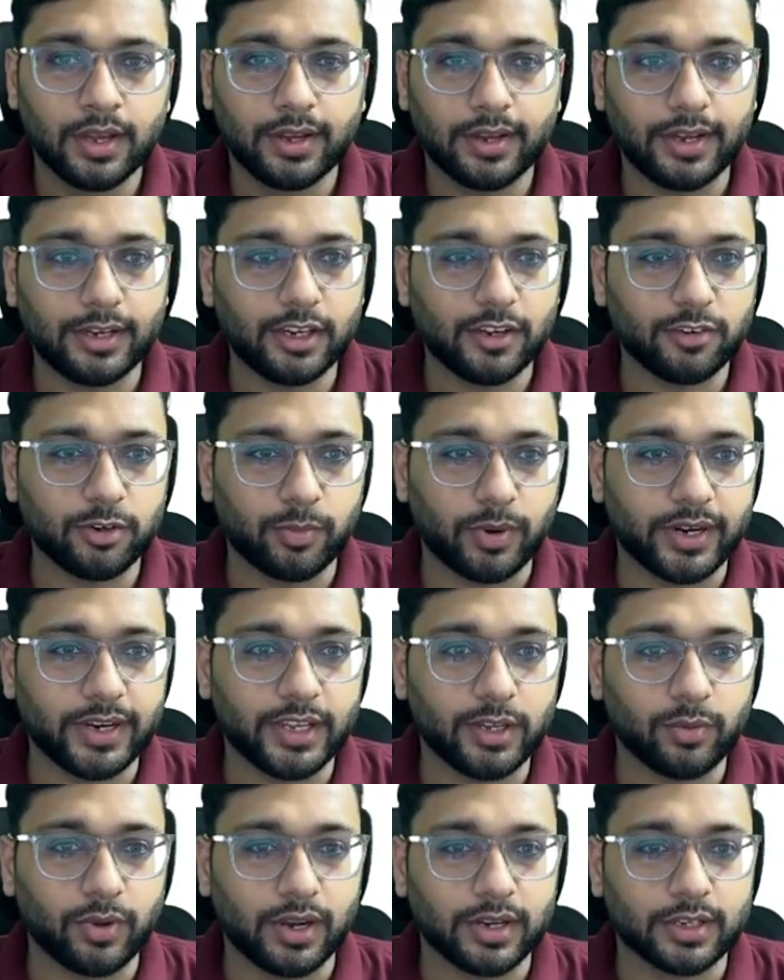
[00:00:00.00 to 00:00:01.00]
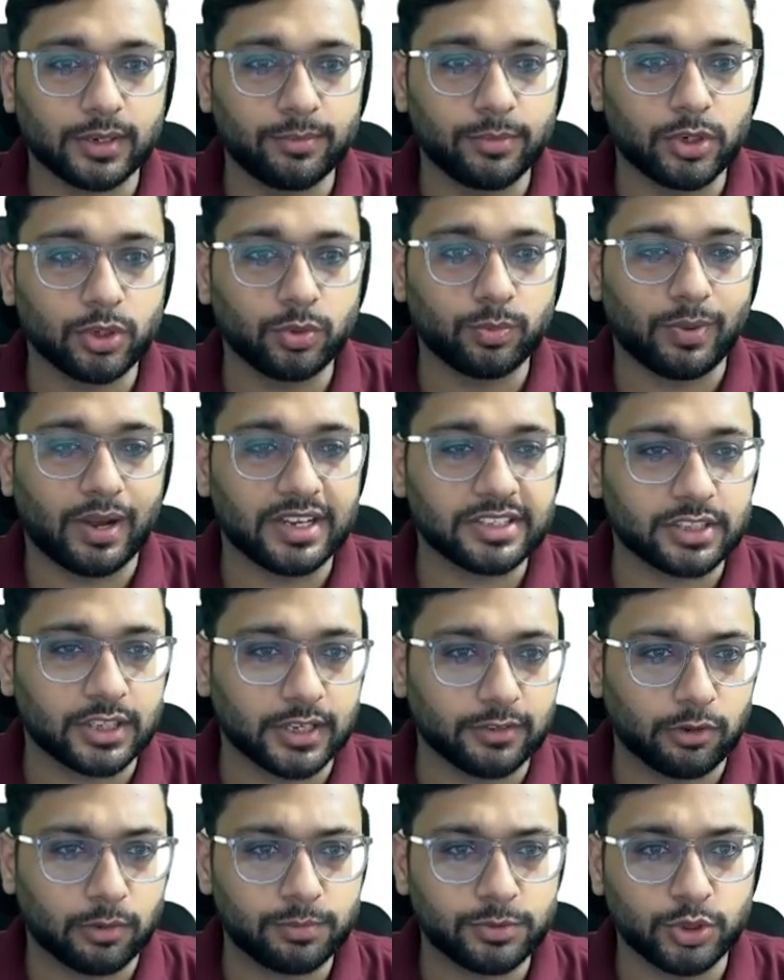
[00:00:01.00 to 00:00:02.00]
Hello everybody, welcome to Master
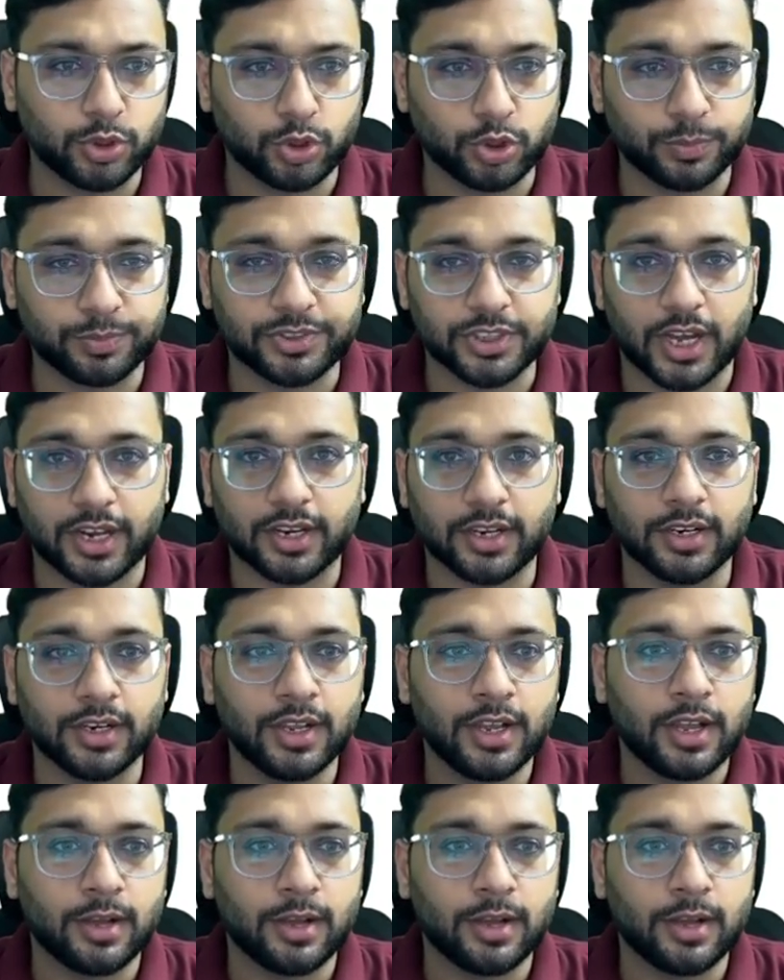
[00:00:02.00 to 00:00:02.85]
DevOps YouTube channel.